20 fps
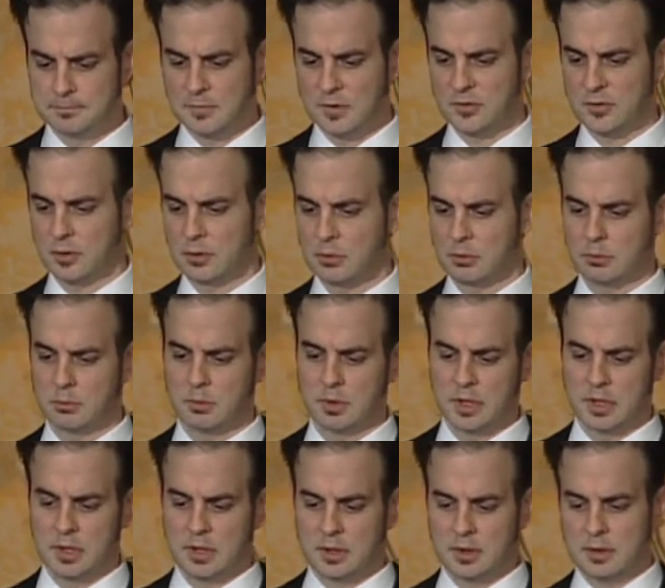So
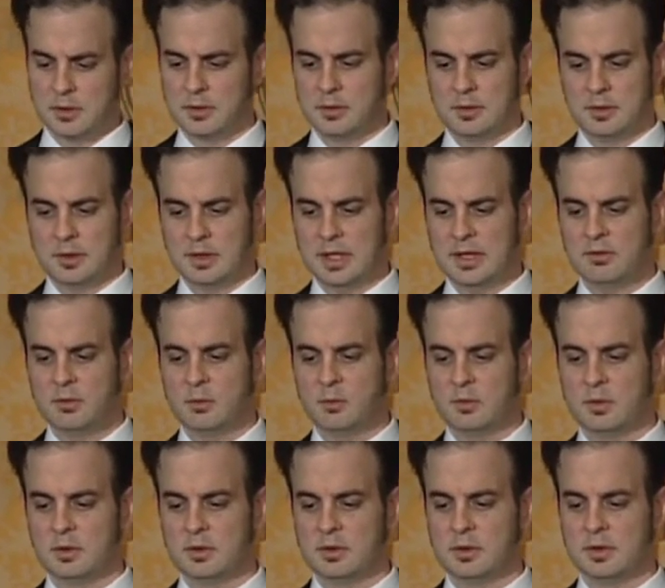
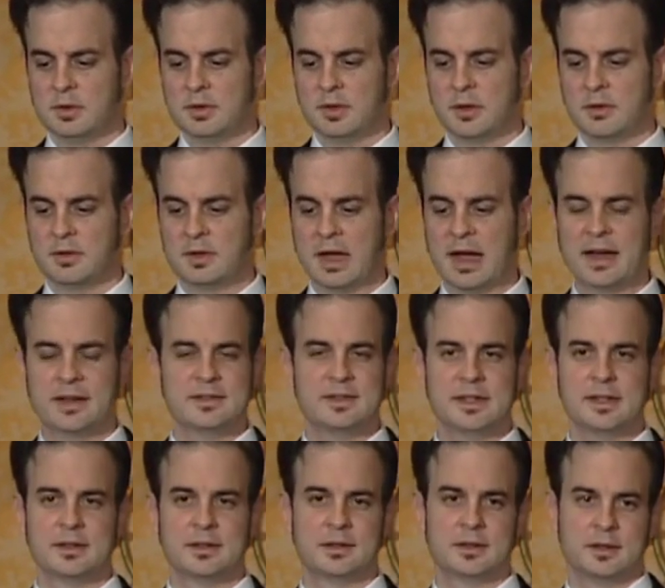even the
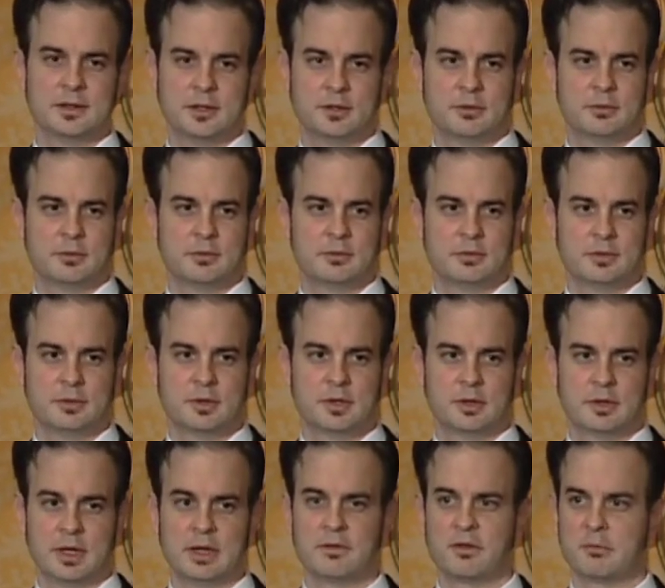idea that
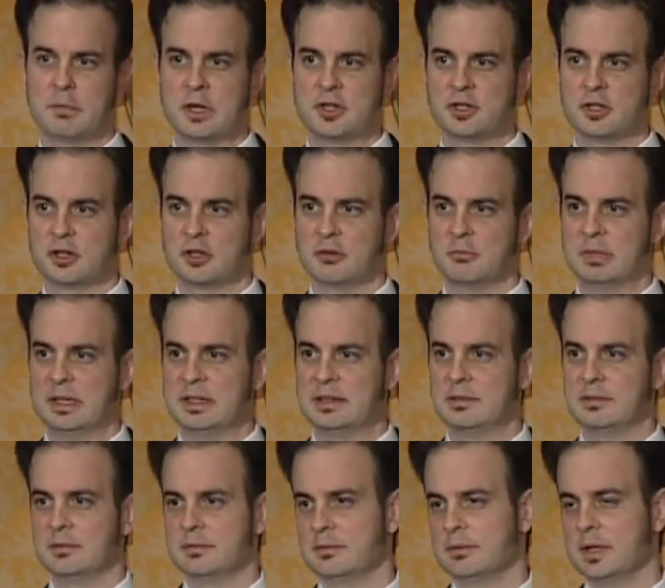information could
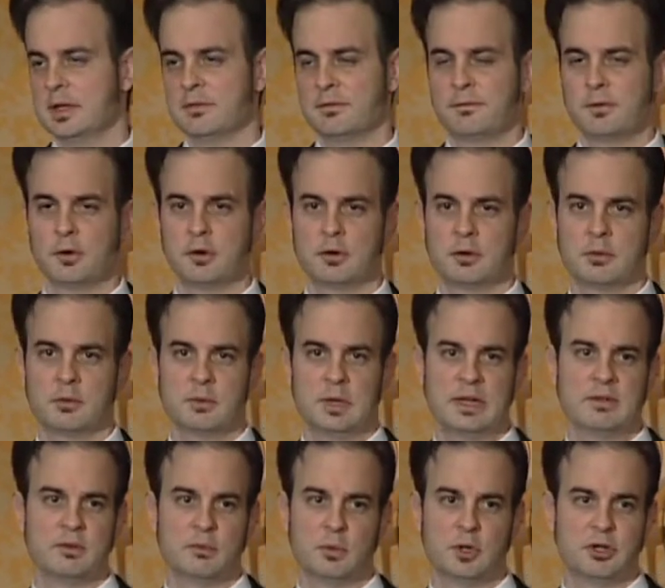be inferred
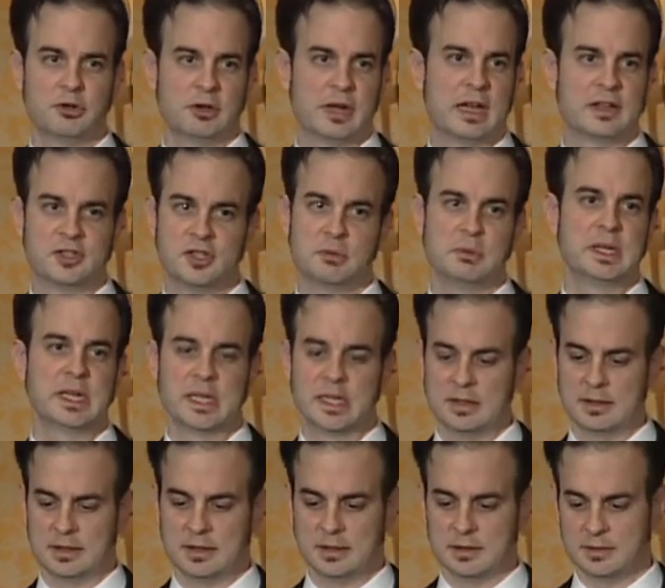even when you're not doing
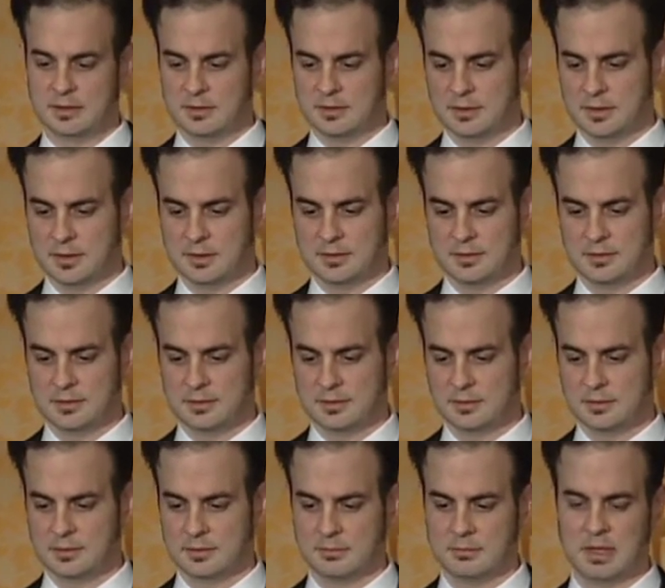anything is
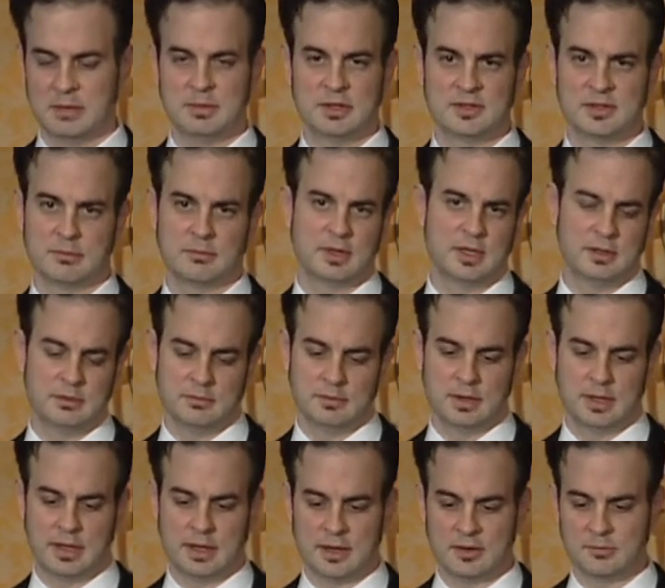maybe something
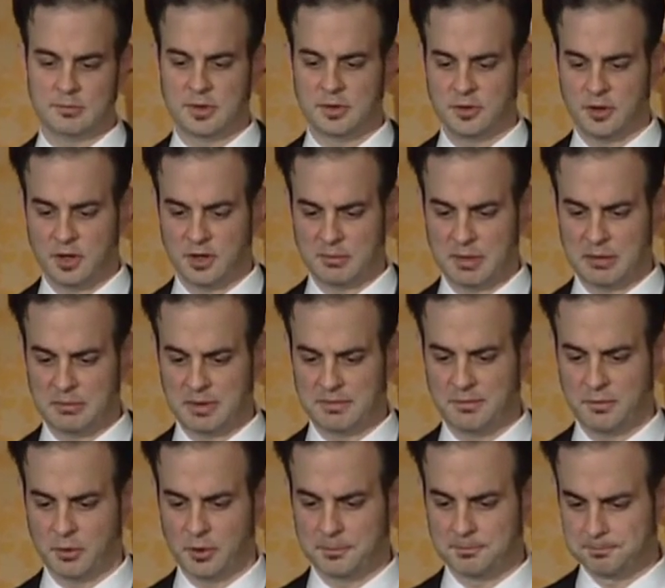that hasn't been thought about
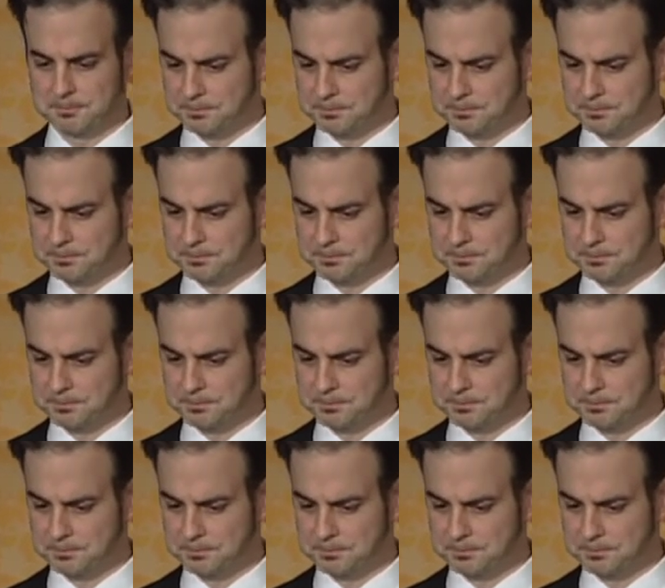before.